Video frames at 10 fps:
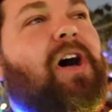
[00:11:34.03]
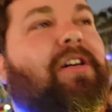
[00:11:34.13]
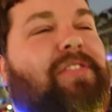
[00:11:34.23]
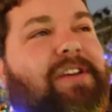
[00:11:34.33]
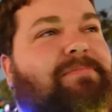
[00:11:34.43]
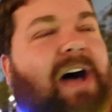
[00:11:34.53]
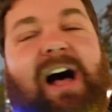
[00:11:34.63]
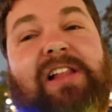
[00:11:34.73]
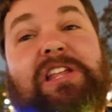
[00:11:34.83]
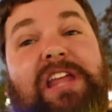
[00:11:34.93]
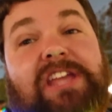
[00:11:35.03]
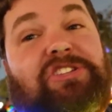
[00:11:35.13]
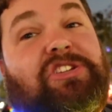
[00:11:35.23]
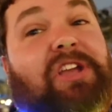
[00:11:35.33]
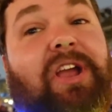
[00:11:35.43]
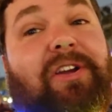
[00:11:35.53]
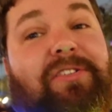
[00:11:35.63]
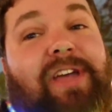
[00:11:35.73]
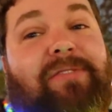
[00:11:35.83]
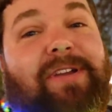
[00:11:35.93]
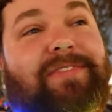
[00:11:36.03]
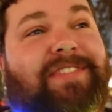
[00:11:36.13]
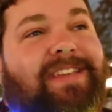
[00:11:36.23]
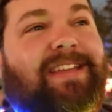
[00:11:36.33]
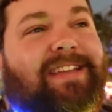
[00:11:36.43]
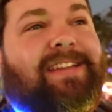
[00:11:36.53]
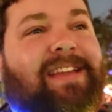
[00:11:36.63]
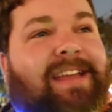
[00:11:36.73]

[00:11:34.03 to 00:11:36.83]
all the holiday cheer that we've seen,